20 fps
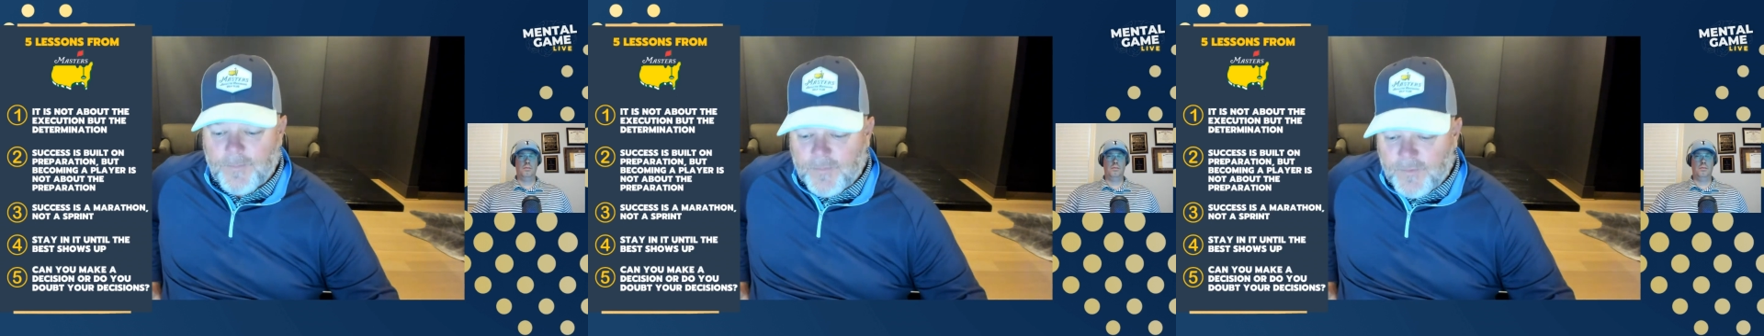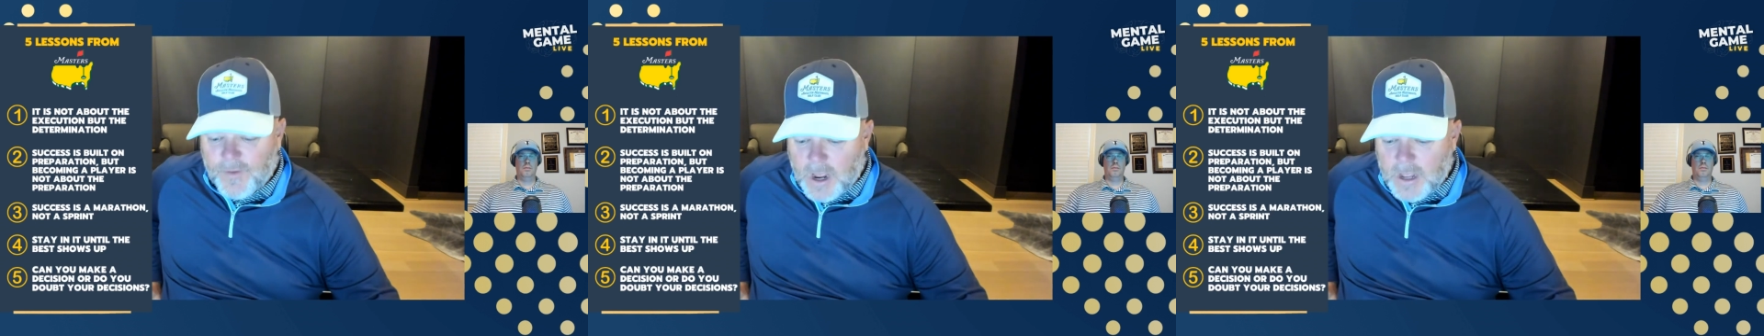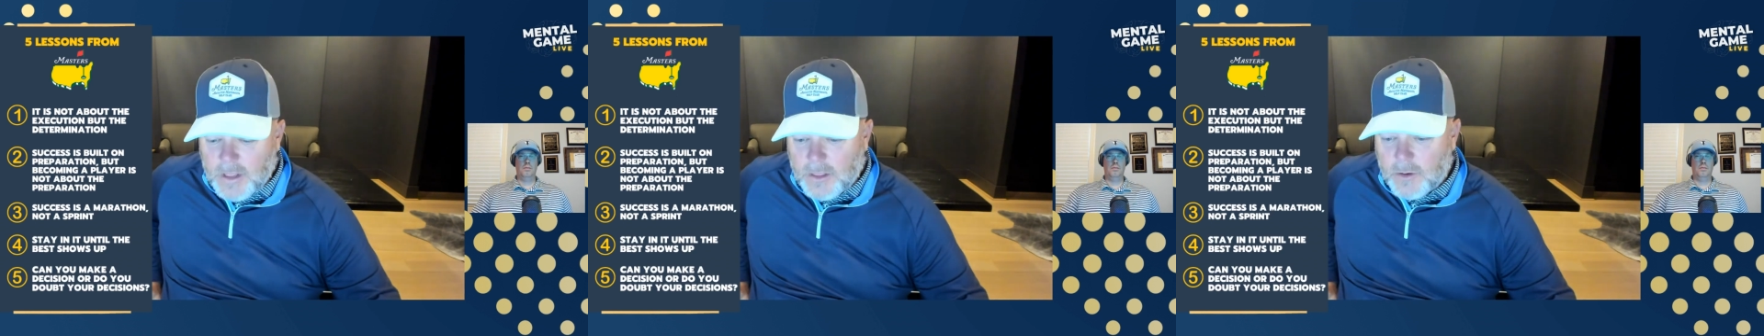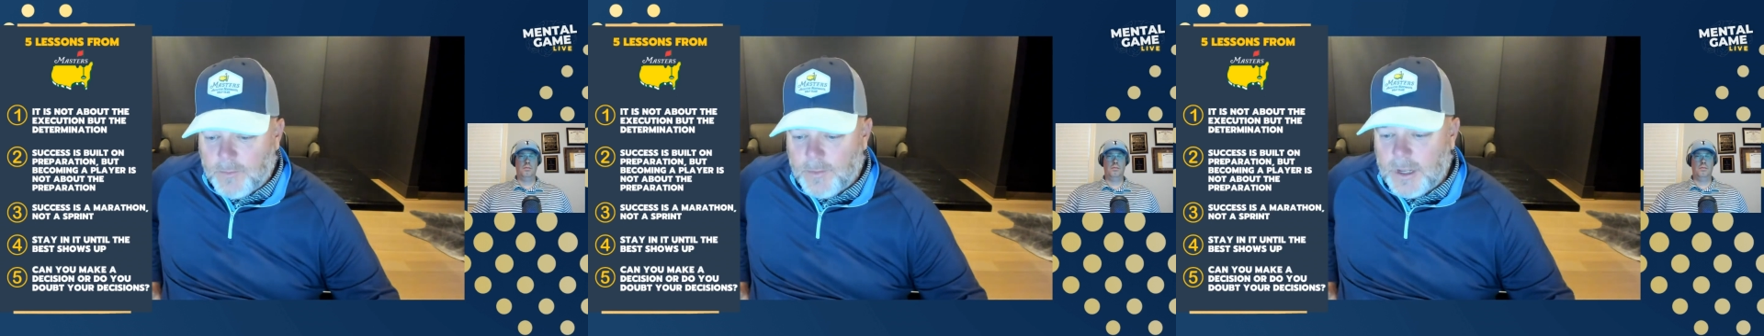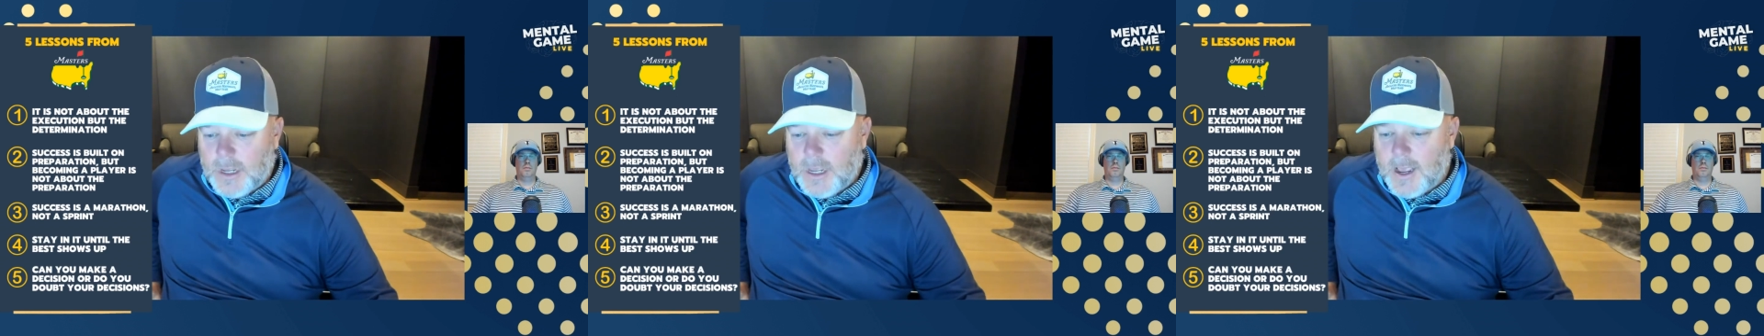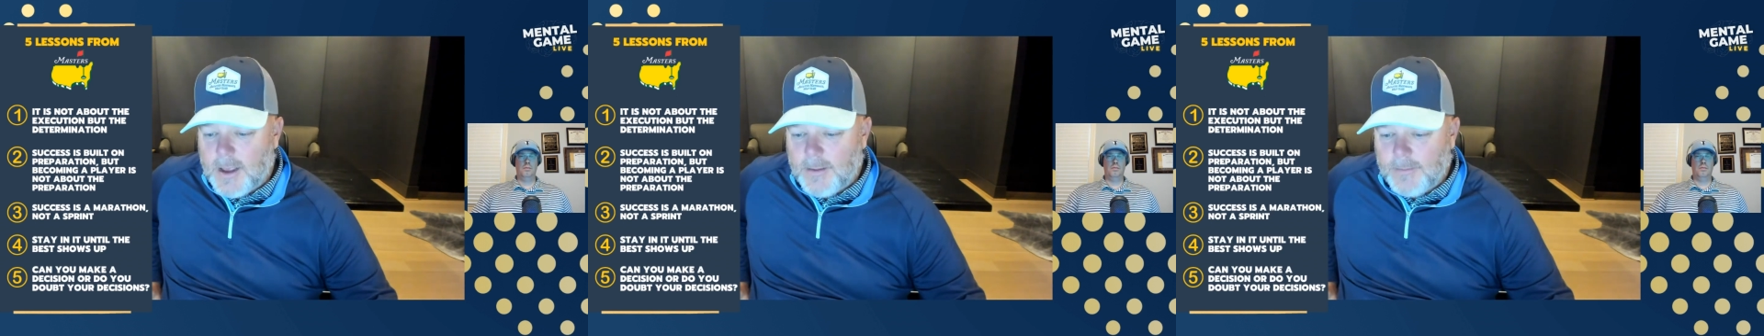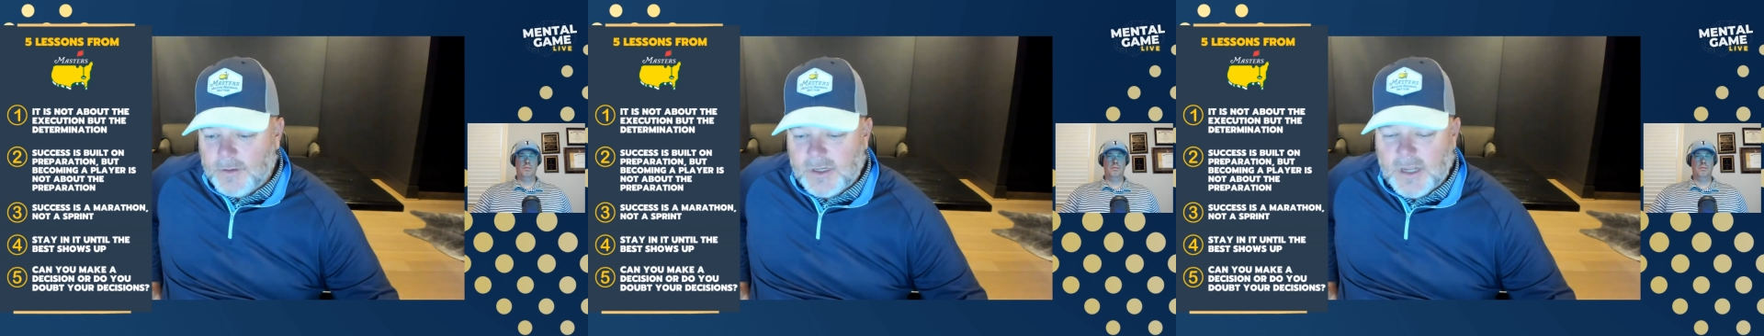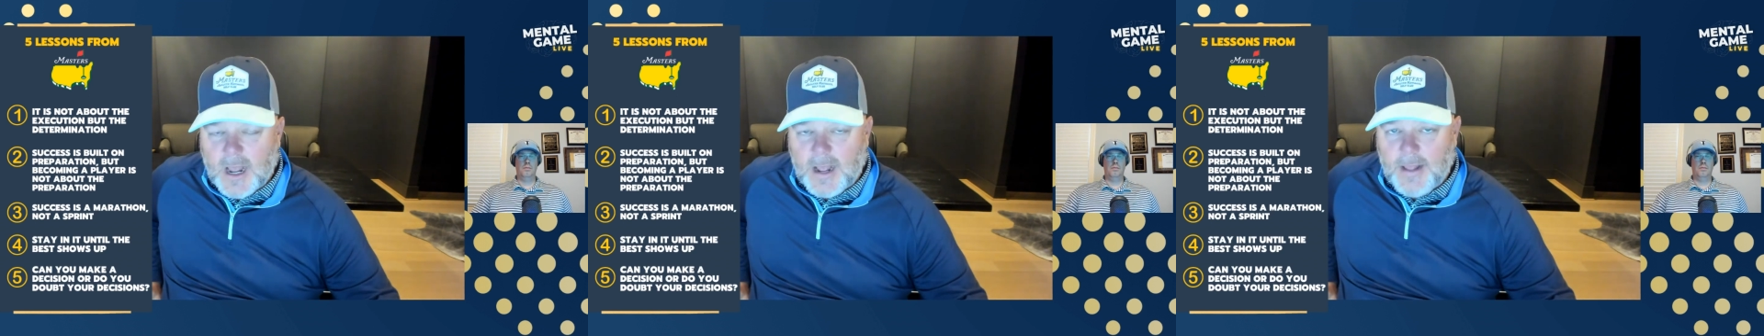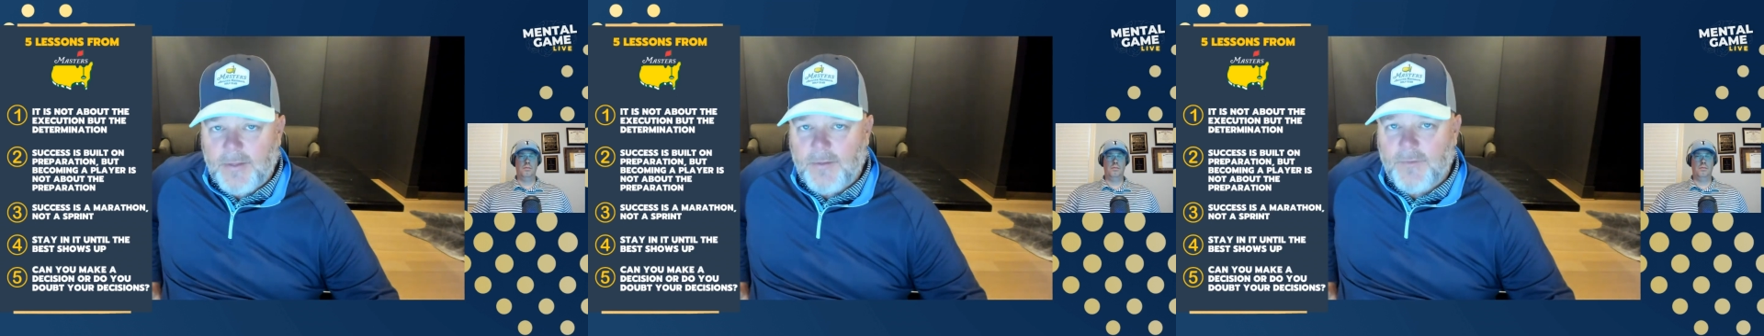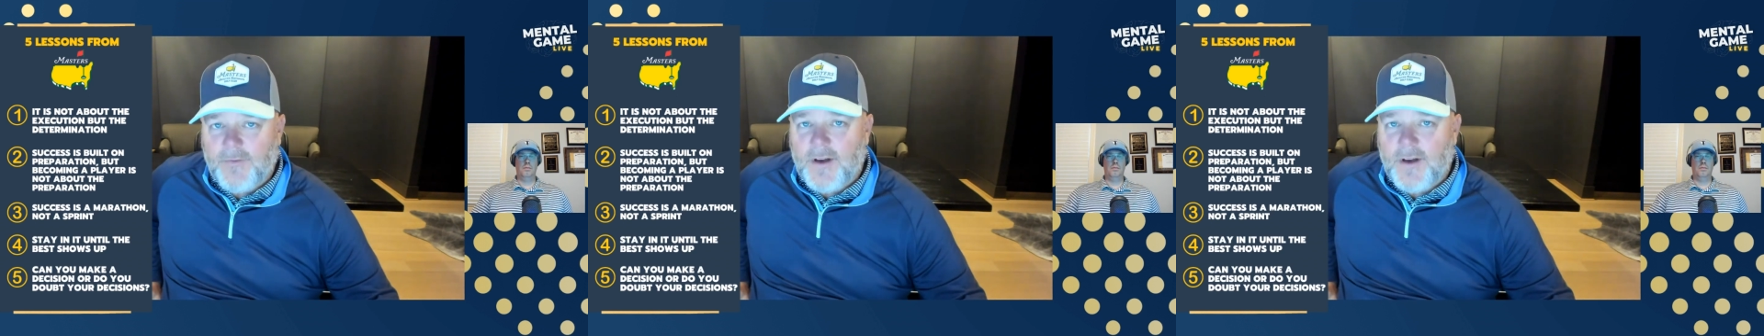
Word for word: Find their B game, sign,